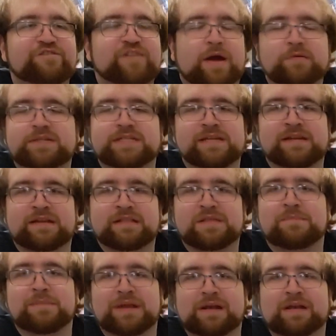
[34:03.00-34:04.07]
fountain
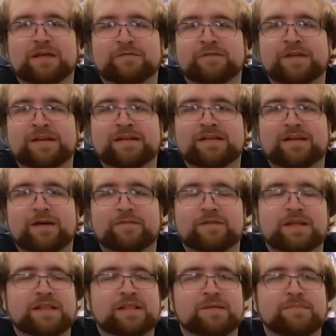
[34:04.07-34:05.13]
in the middle of it, uh,
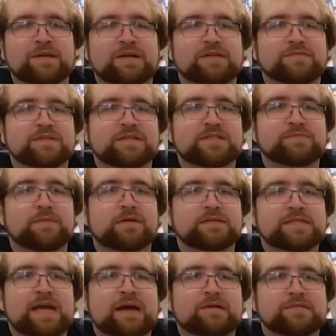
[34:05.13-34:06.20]
in the middle of this
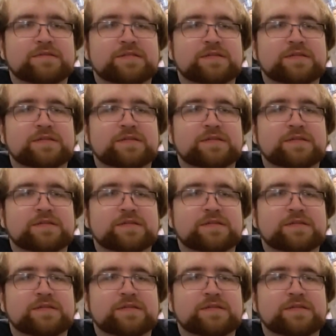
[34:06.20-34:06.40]
small town.